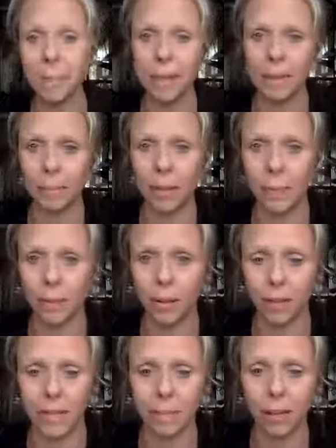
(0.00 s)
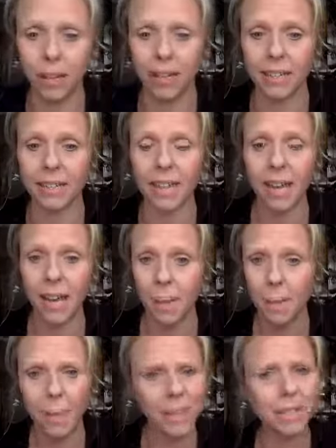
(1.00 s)
8 billion people on this planet,
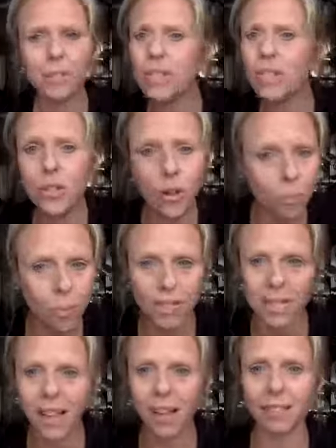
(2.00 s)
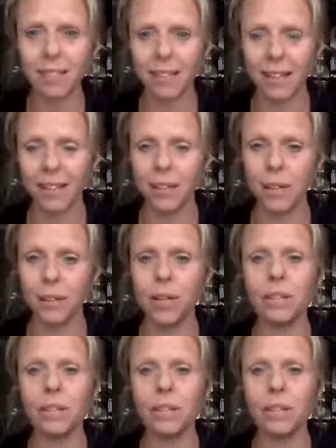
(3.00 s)
but there is nobody else like you.